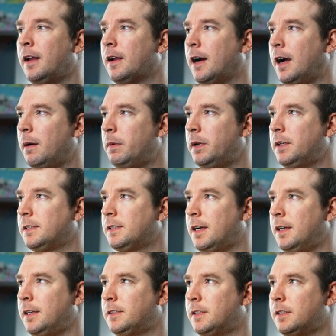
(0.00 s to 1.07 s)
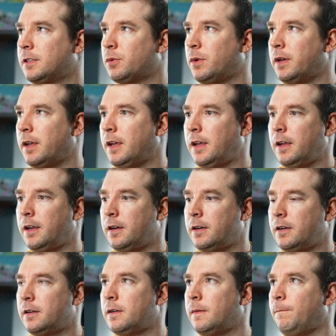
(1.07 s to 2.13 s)
Carbon Design is this one
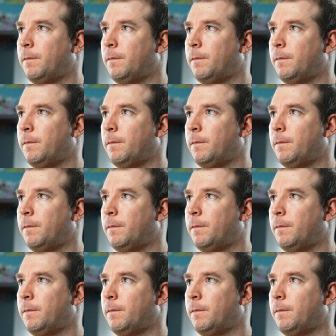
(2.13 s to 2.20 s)
here.